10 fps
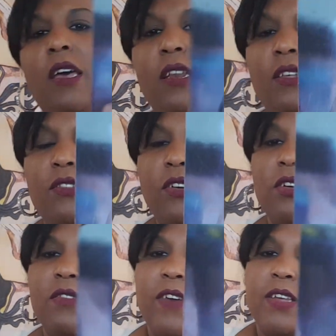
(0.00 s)
this
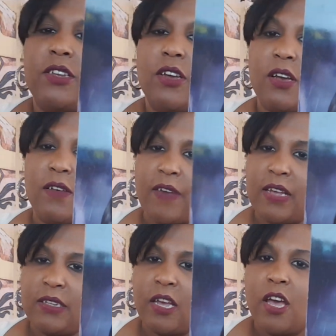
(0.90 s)
girl's face. Look at her
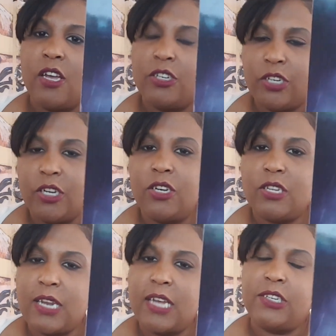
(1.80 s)
face. She
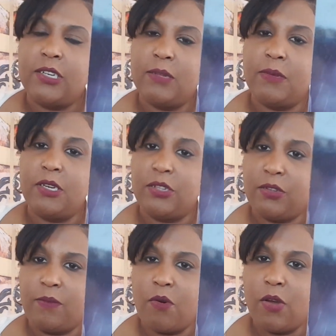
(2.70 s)
looks like she's been
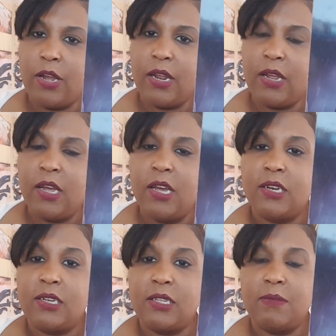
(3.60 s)
disappointed.
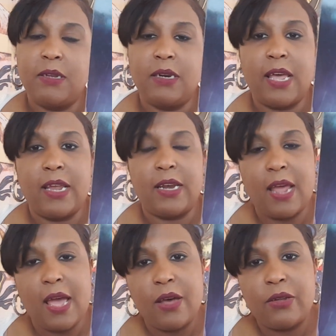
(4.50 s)
She's been let
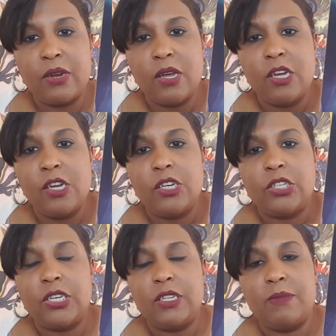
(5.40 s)
down.
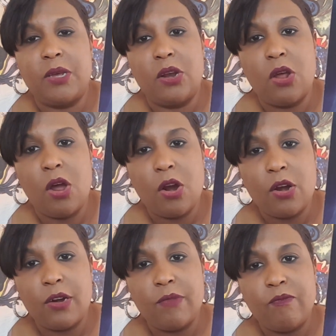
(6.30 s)
She's been
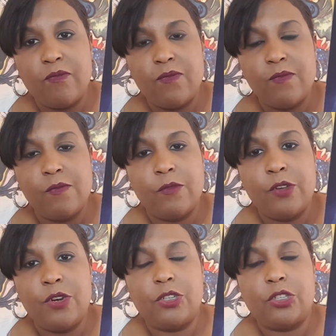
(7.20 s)
hurt.
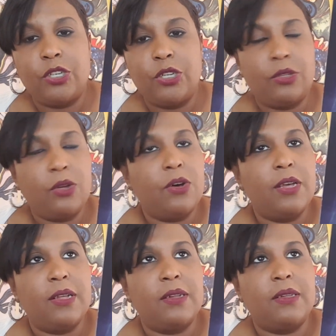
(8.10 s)
You know, she
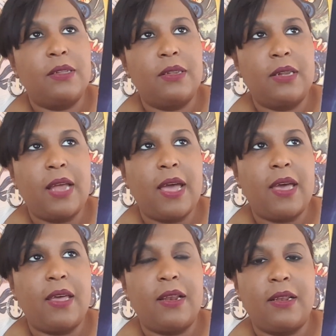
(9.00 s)
thought
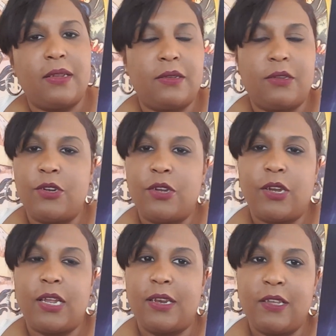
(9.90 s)
that... You know,
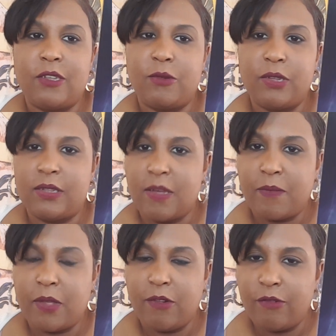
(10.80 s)
that this was
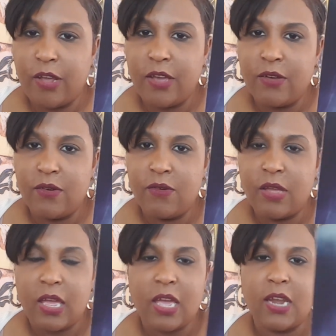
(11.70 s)
something real
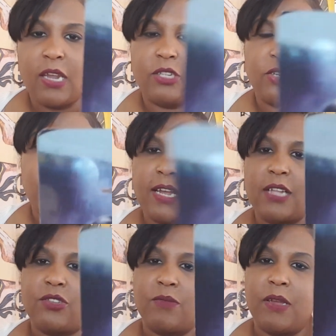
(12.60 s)
and it turned
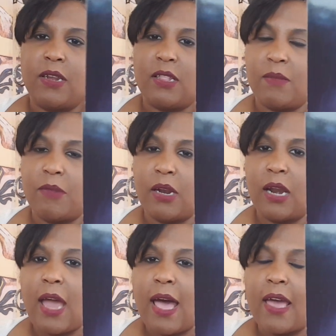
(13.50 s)
out to be nothing but a
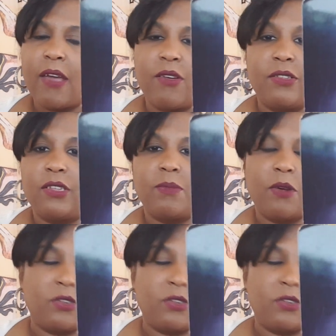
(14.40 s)
lie because this person